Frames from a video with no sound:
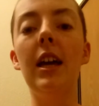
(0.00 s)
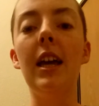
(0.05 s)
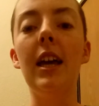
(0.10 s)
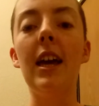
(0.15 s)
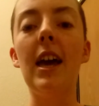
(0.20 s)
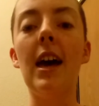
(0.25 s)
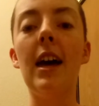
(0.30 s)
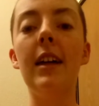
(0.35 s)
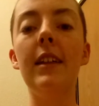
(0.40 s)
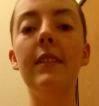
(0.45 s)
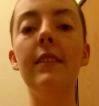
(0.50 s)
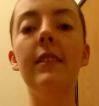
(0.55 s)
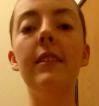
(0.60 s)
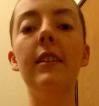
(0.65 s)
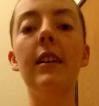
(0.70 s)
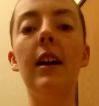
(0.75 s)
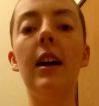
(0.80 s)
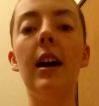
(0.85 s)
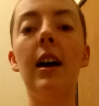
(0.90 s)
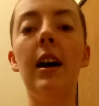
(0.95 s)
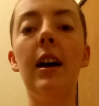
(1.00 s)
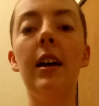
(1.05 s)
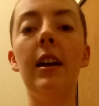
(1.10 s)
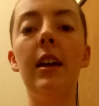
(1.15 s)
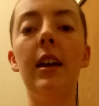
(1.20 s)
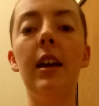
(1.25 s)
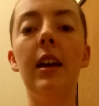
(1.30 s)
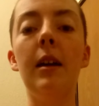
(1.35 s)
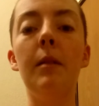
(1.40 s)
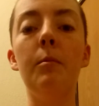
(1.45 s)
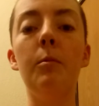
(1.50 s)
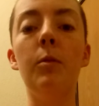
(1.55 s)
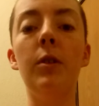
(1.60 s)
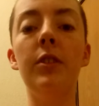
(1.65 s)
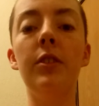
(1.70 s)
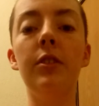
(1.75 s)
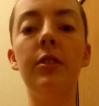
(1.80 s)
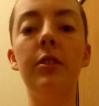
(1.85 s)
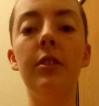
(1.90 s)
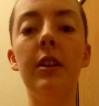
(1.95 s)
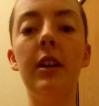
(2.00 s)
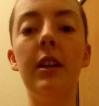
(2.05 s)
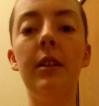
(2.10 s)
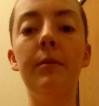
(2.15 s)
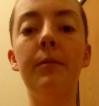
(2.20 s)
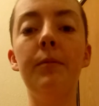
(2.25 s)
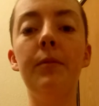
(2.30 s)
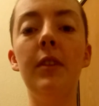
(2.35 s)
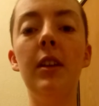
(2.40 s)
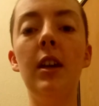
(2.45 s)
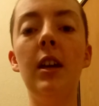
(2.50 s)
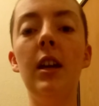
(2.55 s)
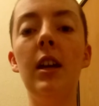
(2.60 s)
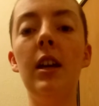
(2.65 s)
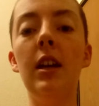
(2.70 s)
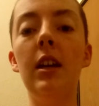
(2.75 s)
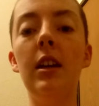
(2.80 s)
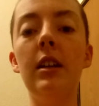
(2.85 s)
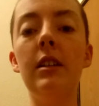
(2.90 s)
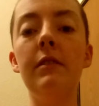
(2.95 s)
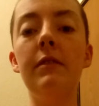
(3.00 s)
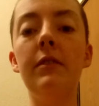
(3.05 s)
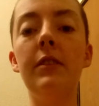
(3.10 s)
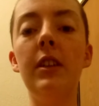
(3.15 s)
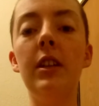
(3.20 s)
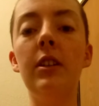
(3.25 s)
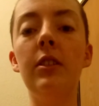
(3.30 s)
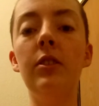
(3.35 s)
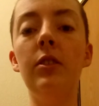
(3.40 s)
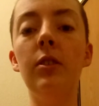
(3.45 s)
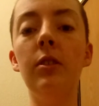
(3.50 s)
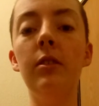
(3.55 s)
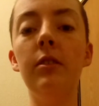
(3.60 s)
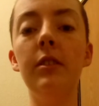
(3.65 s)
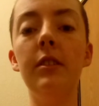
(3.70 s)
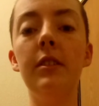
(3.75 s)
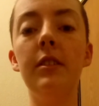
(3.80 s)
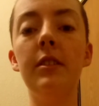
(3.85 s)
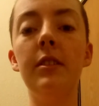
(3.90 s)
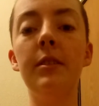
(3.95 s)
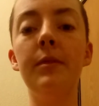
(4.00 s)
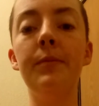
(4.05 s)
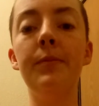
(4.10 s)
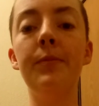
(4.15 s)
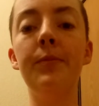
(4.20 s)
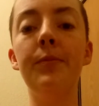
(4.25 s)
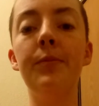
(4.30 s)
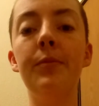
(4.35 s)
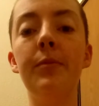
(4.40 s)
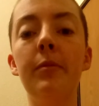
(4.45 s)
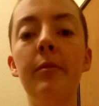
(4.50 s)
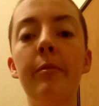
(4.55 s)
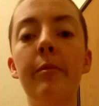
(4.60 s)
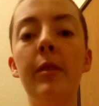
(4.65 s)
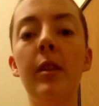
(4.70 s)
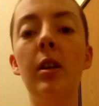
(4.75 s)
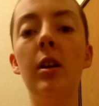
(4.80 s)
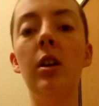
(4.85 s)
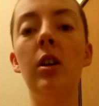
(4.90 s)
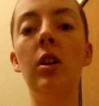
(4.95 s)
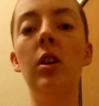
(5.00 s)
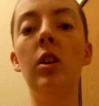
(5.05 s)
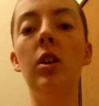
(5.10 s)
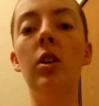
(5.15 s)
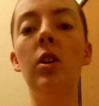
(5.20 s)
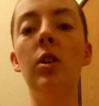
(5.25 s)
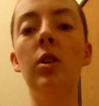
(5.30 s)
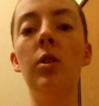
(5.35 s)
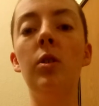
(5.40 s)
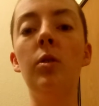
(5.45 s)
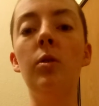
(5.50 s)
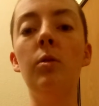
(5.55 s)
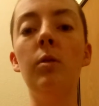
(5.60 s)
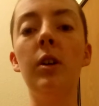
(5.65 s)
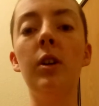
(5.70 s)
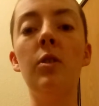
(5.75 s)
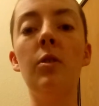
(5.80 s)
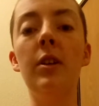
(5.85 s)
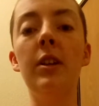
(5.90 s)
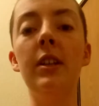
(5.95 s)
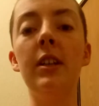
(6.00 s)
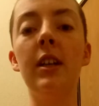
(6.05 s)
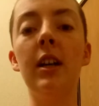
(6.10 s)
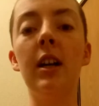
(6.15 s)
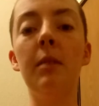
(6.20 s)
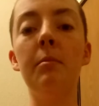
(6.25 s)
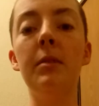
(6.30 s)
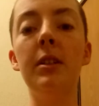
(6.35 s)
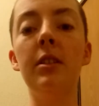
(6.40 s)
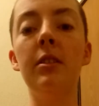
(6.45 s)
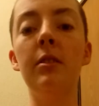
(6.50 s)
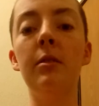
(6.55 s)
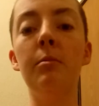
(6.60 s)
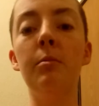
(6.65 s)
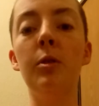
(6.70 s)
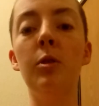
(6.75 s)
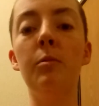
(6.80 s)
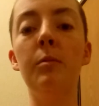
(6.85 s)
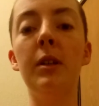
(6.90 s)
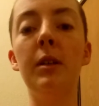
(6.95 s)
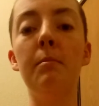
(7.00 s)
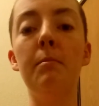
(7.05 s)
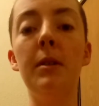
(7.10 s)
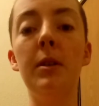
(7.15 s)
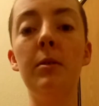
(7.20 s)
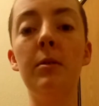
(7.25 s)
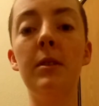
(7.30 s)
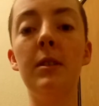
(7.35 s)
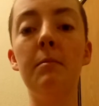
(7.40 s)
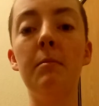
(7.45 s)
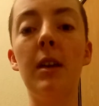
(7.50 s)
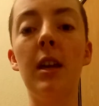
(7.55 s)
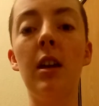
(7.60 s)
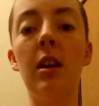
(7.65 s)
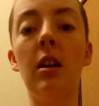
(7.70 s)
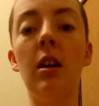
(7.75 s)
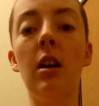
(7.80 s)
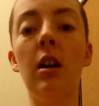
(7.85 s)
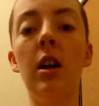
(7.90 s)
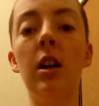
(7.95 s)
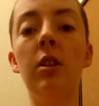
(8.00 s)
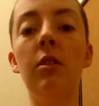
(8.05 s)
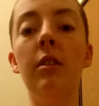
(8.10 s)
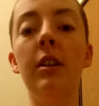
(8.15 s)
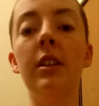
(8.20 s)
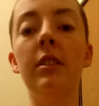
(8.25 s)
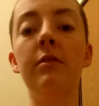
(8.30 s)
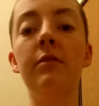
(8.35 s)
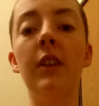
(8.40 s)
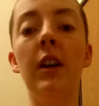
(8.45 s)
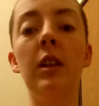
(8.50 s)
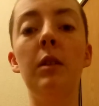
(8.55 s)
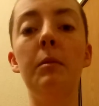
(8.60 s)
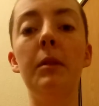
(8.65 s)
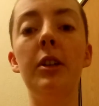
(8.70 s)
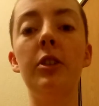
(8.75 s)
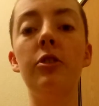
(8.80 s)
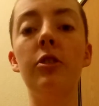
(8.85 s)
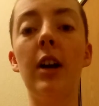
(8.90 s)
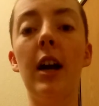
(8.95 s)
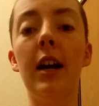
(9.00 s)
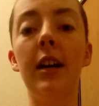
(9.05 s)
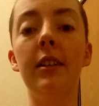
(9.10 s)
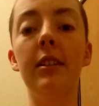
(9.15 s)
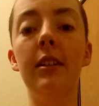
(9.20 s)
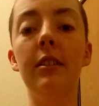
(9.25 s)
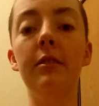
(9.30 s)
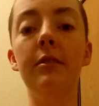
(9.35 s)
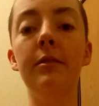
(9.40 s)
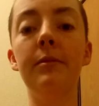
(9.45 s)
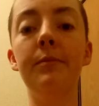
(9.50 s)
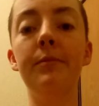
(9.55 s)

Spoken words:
And I am wondering if the adults who are going to come into the room and abuse me are going to find me attractive.